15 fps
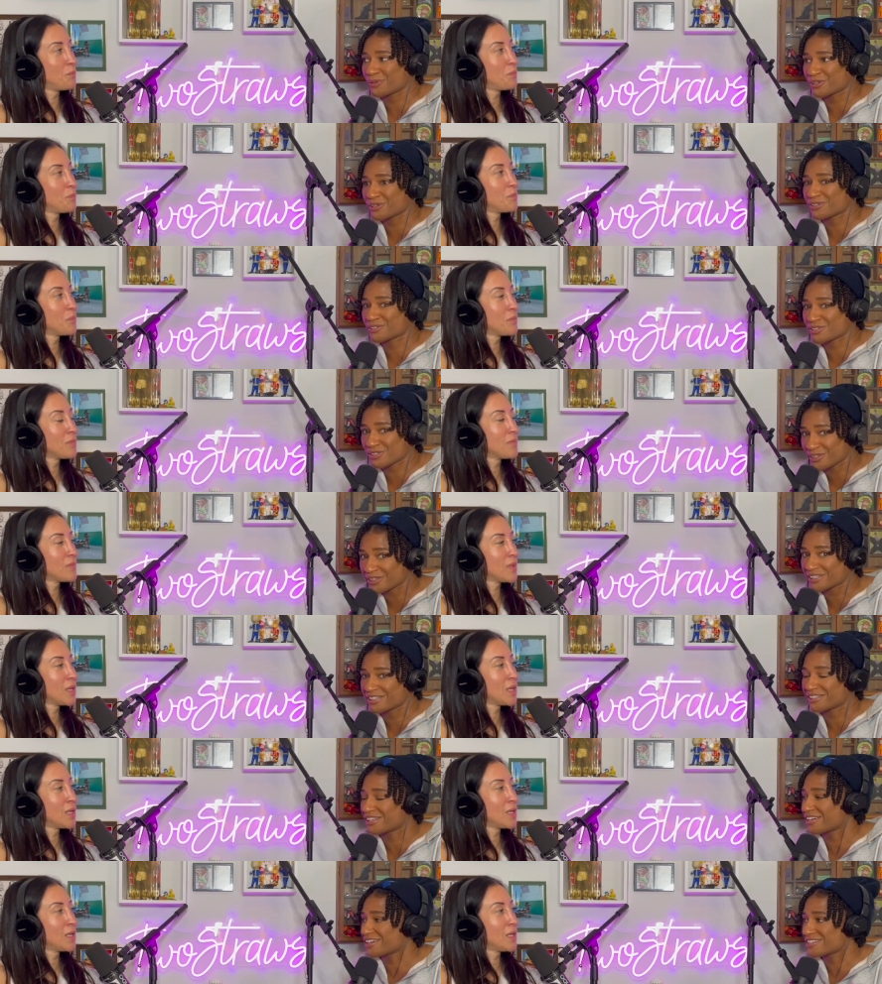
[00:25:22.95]
Speaker 1: Whittaker took
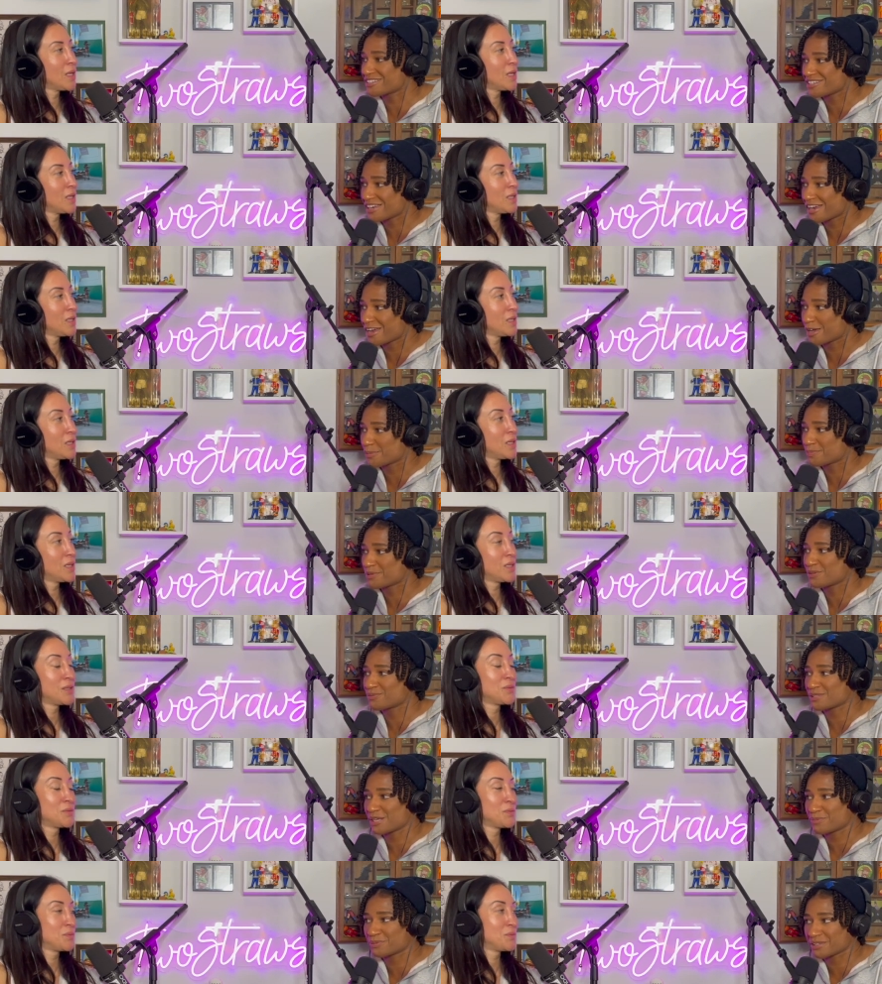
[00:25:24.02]
it like a champ. He
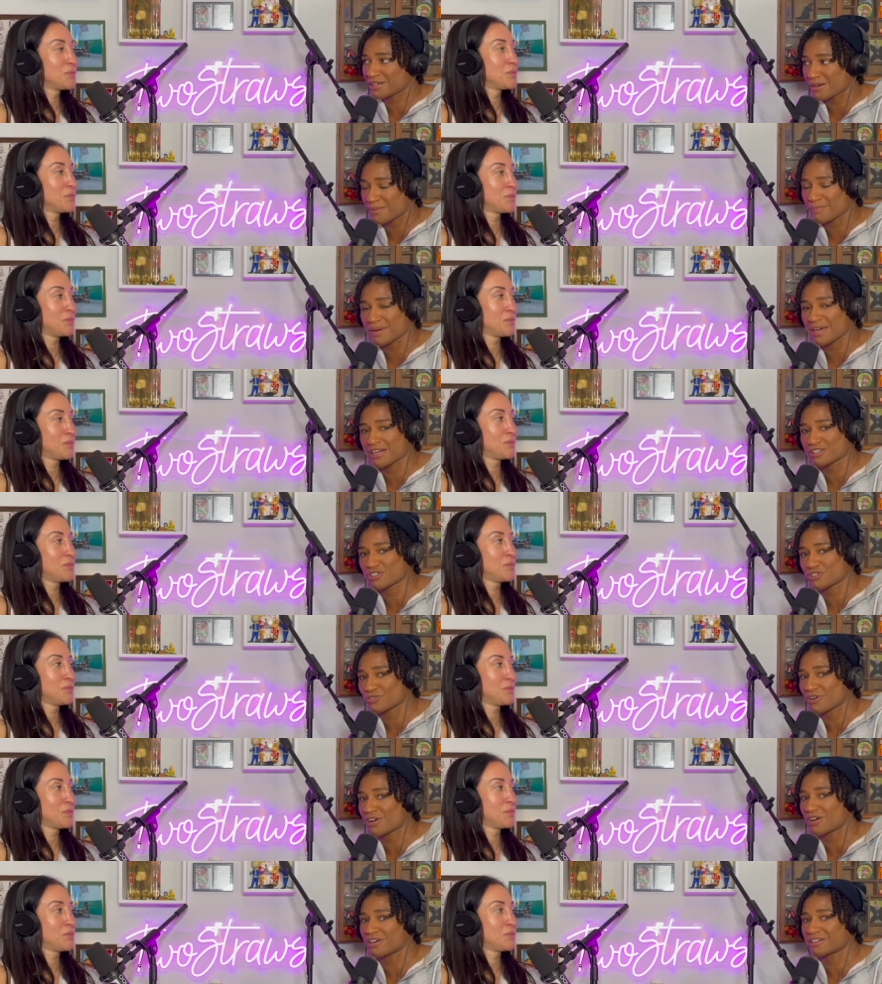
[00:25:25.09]
was able to come back
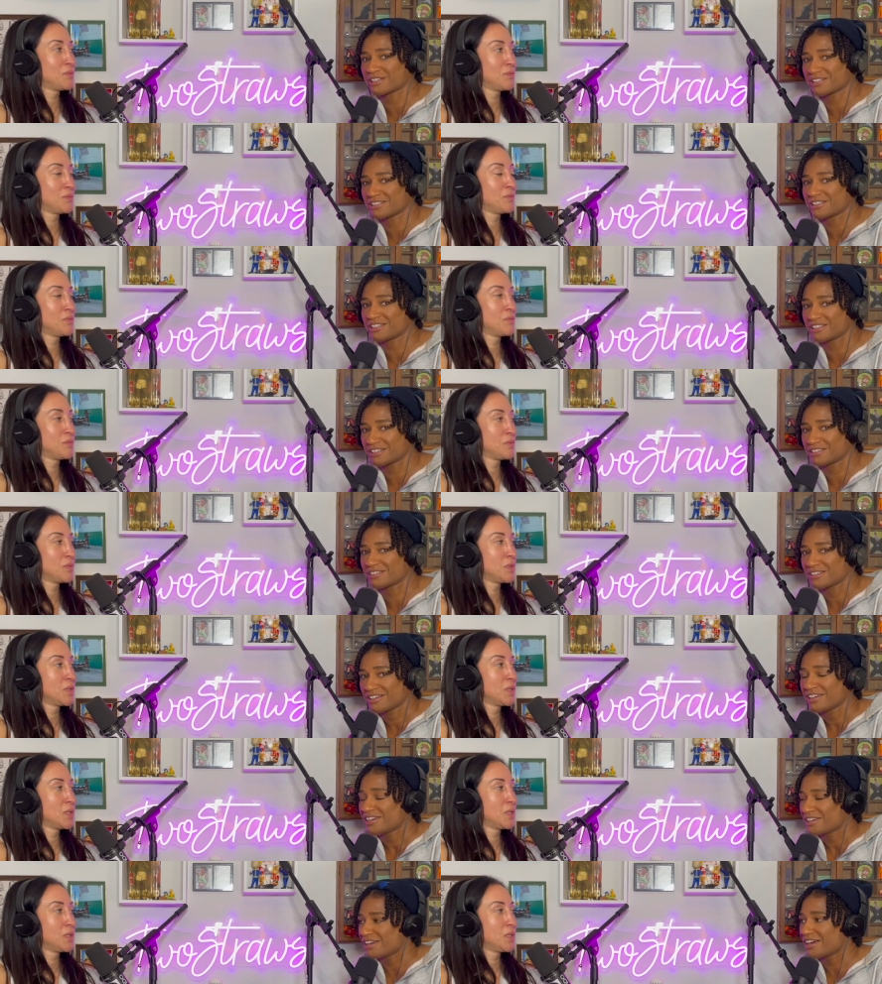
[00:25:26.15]
strong, and then
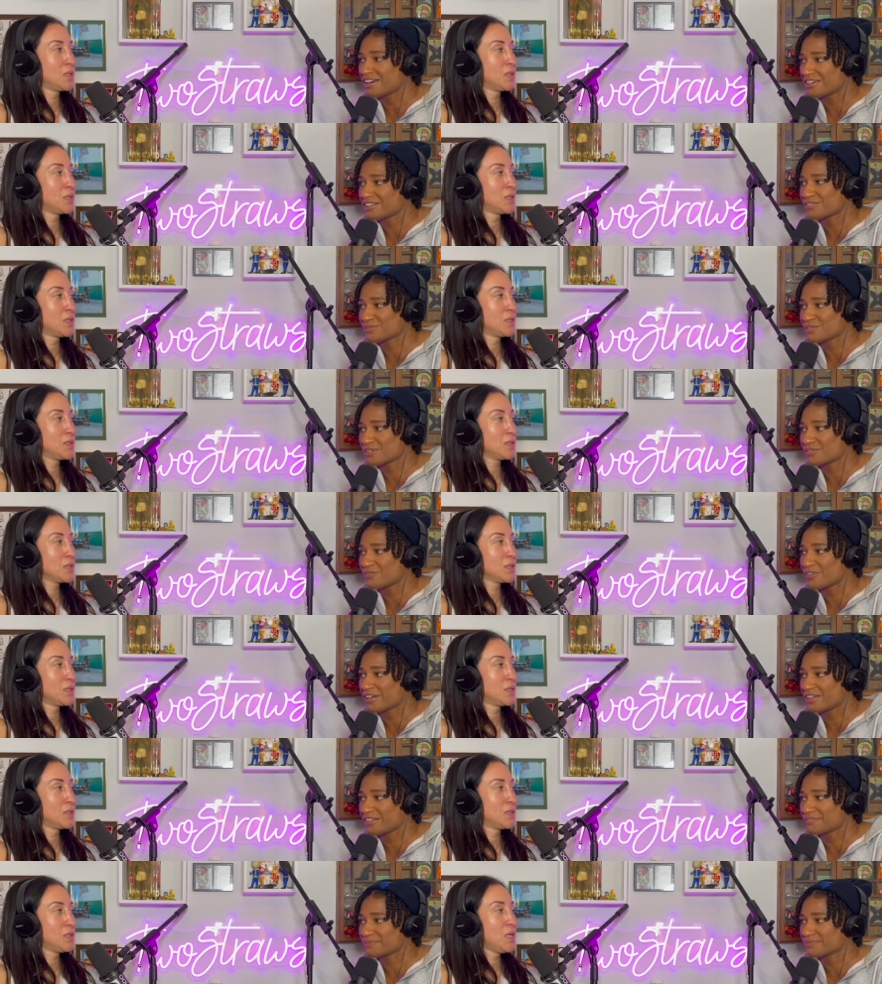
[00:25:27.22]
yeah, it was a good
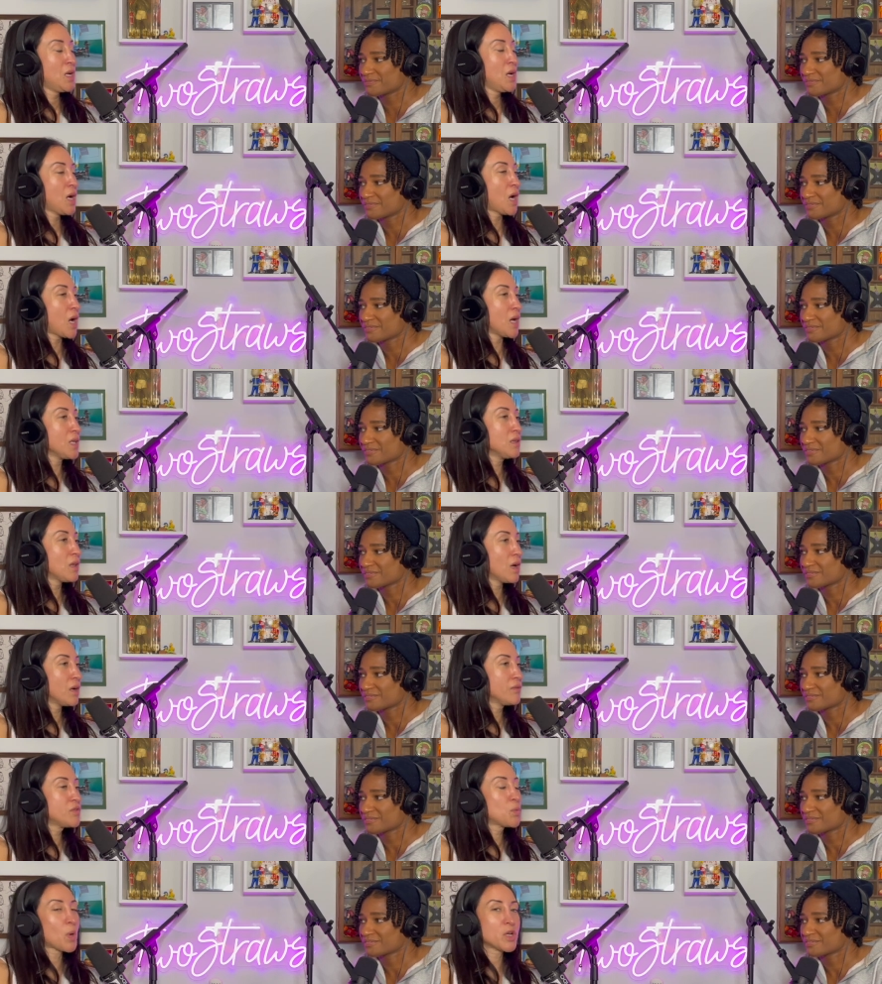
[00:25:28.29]
fight.
Speaker 2: I
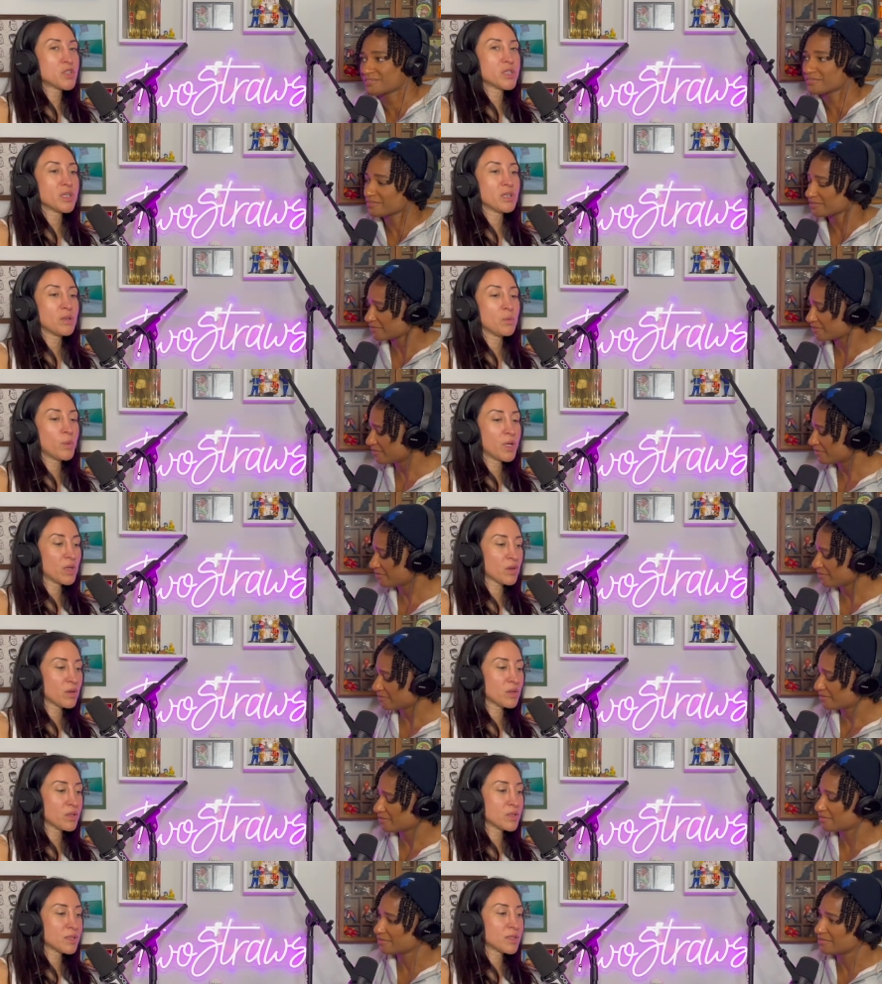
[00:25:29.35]
loved watching
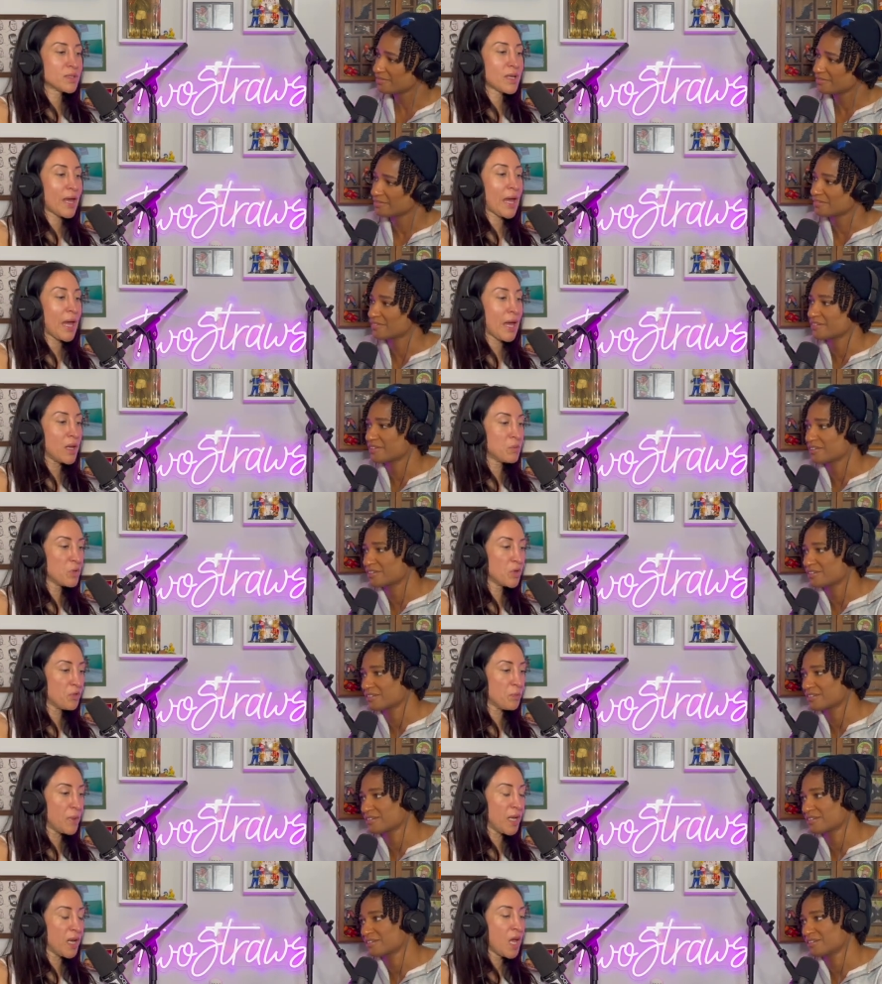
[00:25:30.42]
Whittaker's head
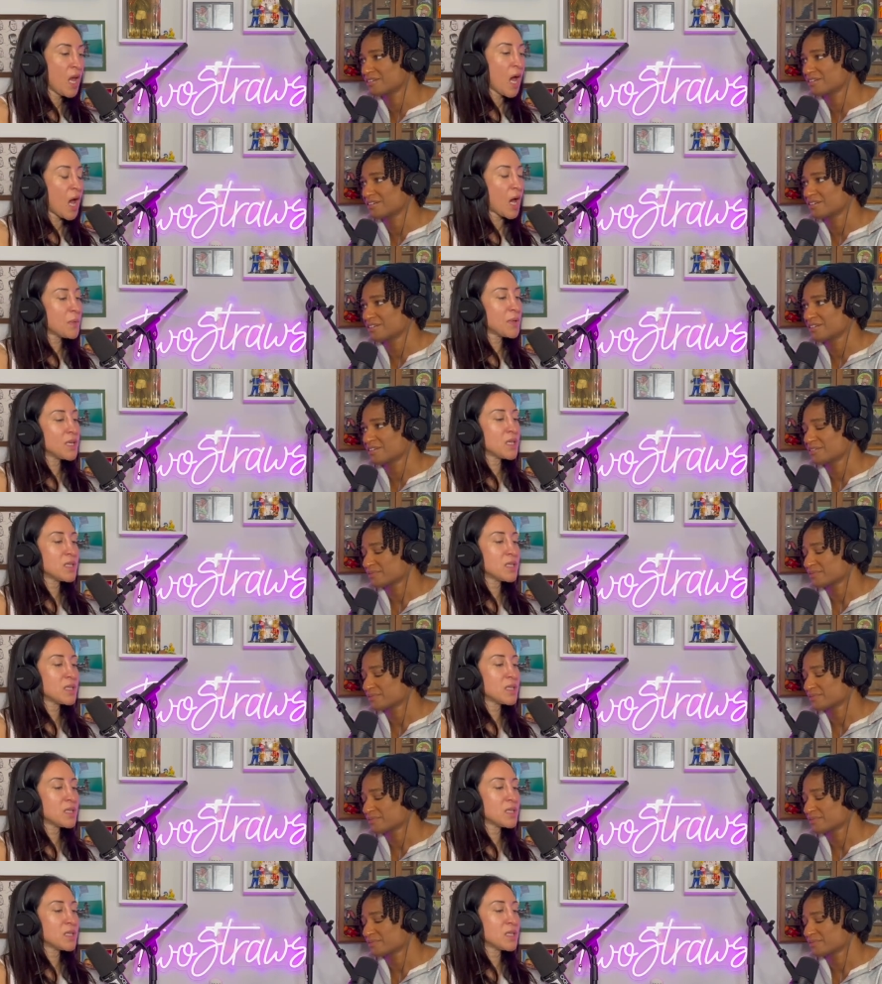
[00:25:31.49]
movement. I mean,